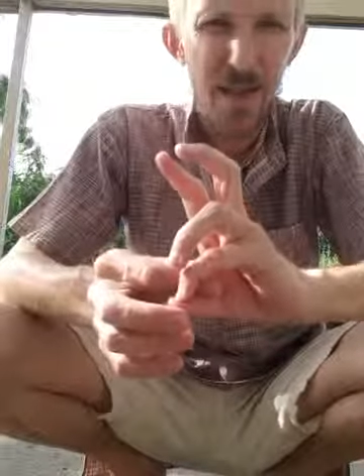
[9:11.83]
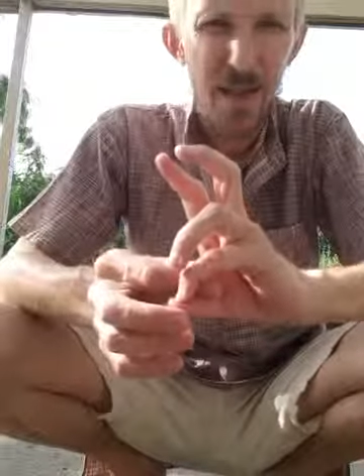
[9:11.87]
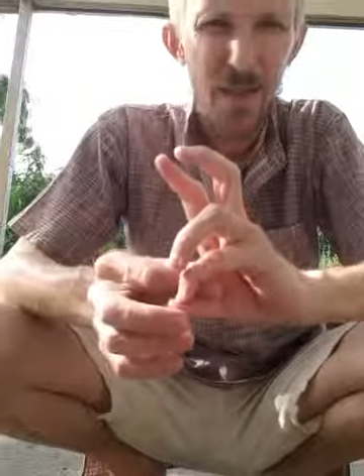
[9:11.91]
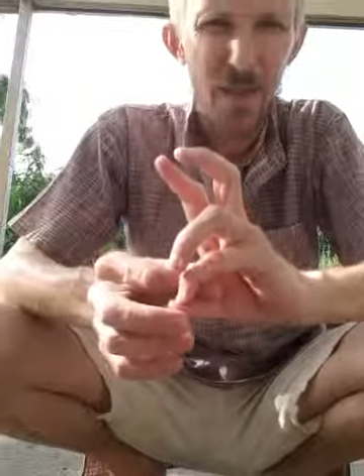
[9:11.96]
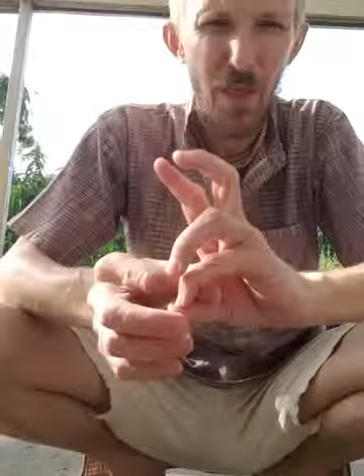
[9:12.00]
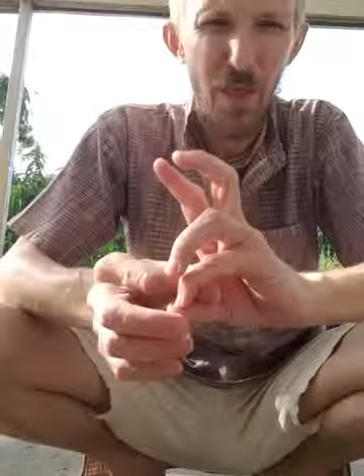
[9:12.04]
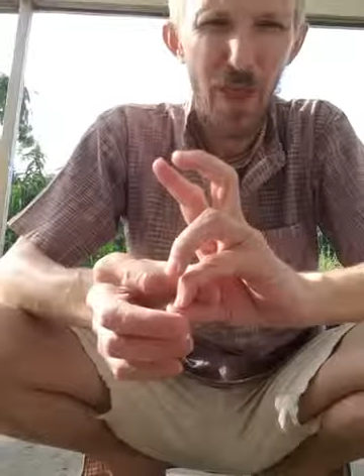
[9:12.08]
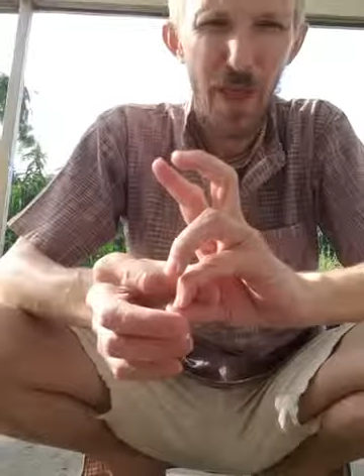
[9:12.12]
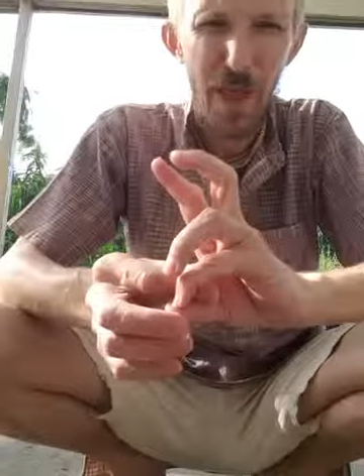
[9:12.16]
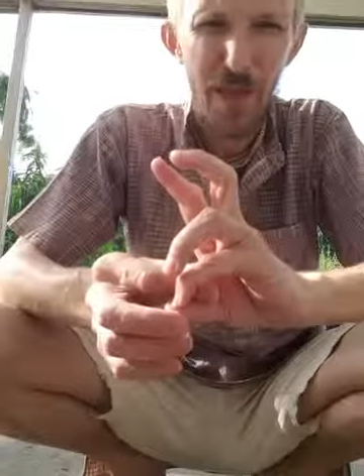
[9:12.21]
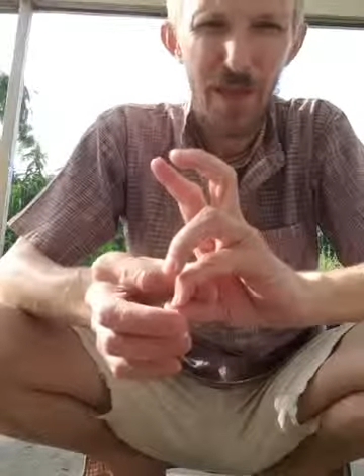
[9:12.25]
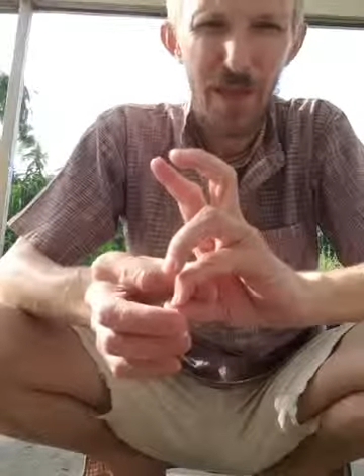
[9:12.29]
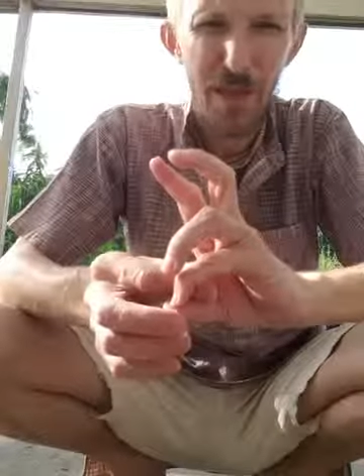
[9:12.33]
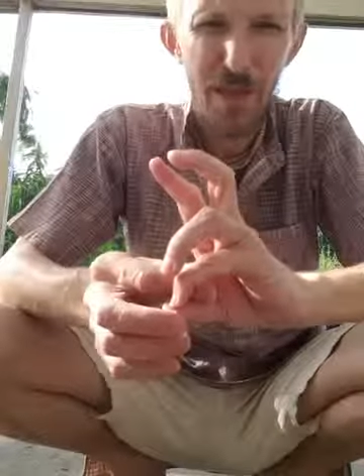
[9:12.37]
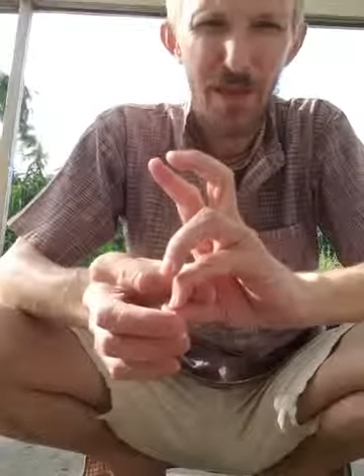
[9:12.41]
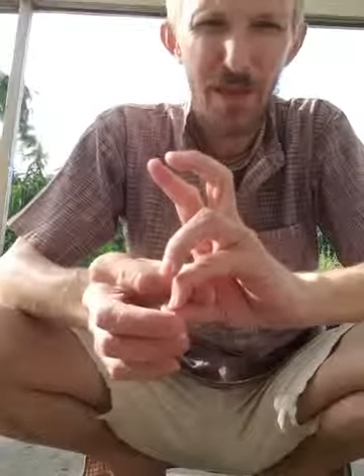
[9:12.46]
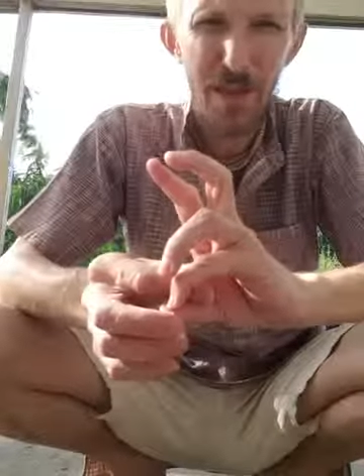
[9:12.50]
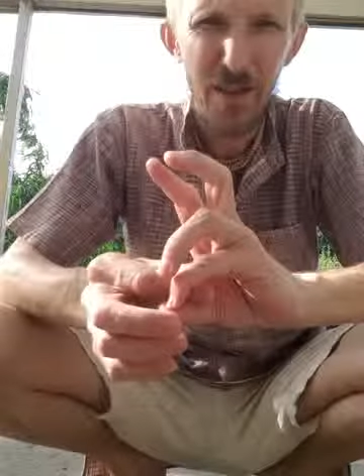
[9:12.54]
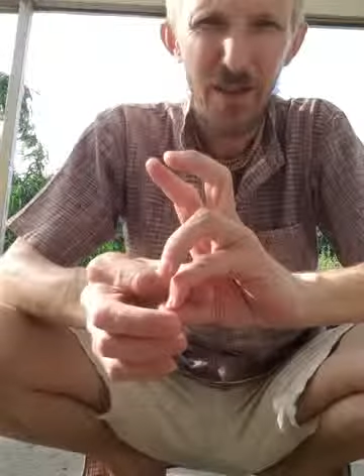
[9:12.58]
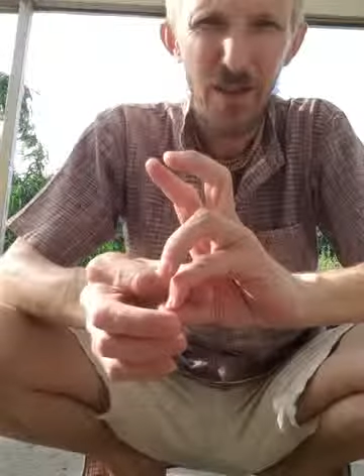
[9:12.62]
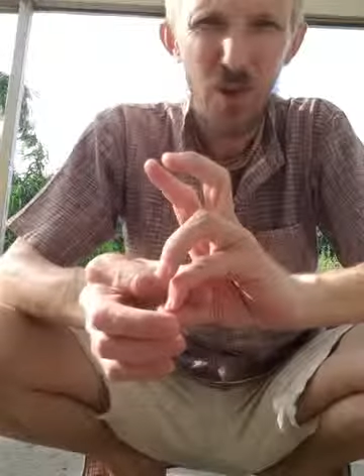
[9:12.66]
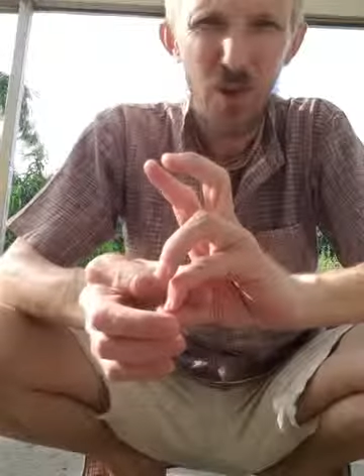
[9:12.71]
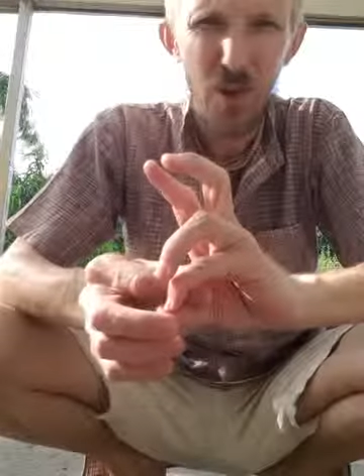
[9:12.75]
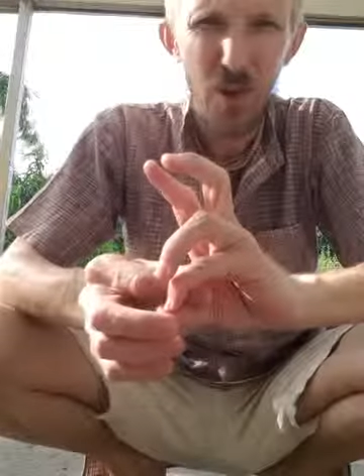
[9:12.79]
then
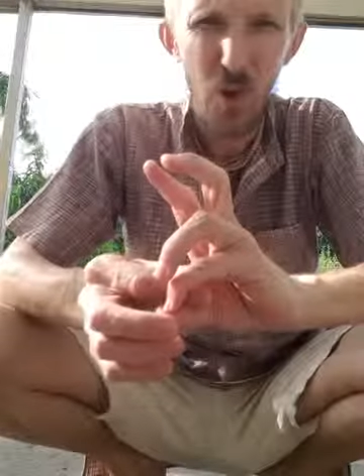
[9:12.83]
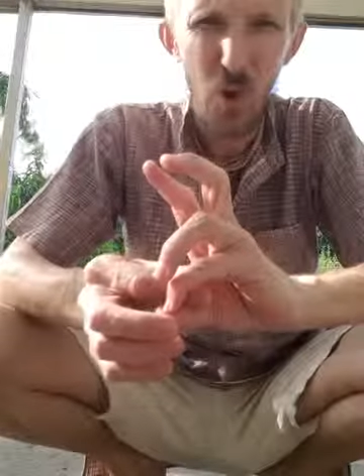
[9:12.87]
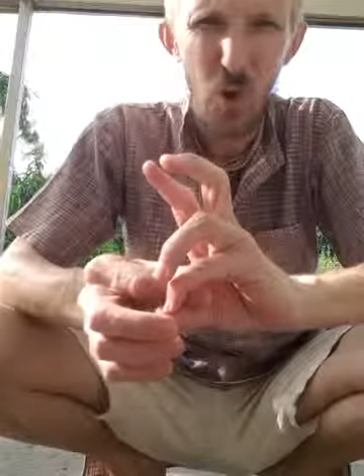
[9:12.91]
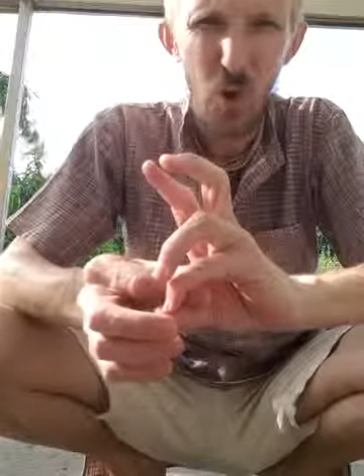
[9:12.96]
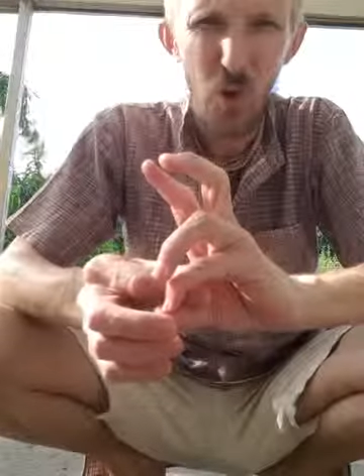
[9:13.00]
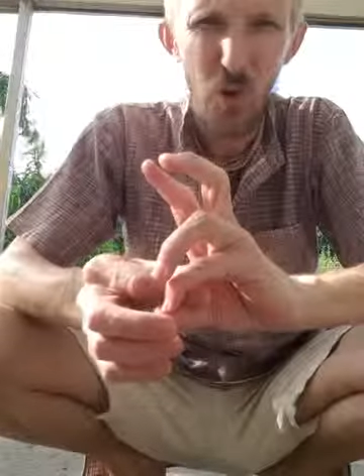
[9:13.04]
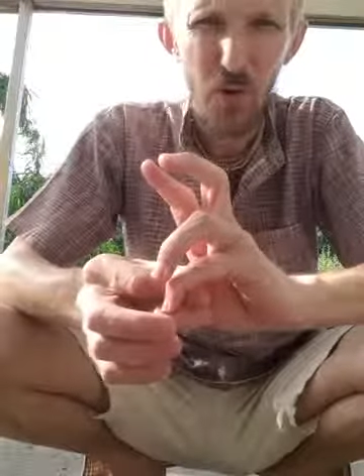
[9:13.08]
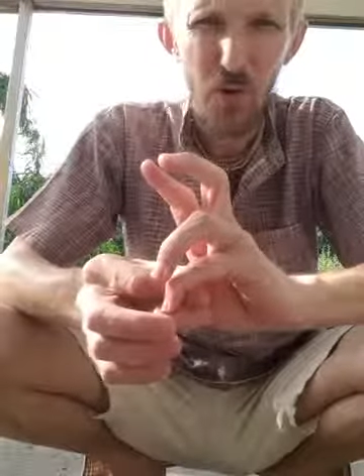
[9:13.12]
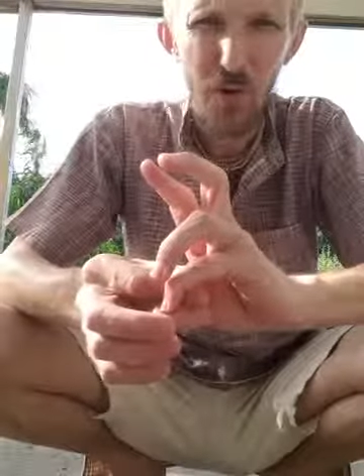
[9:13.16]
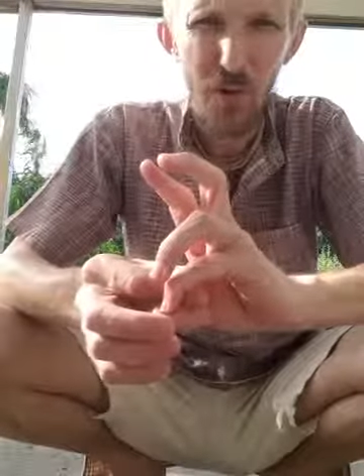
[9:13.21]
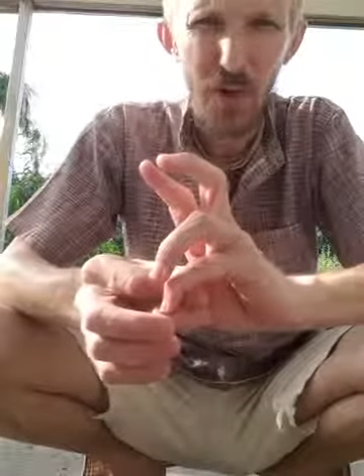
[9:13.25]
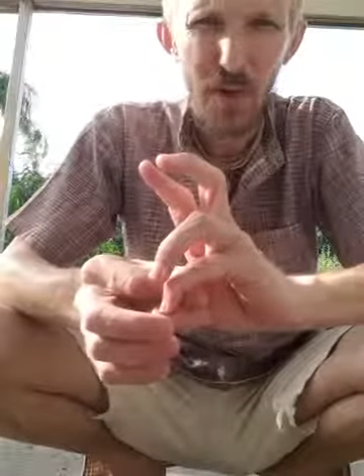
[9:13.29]
it shows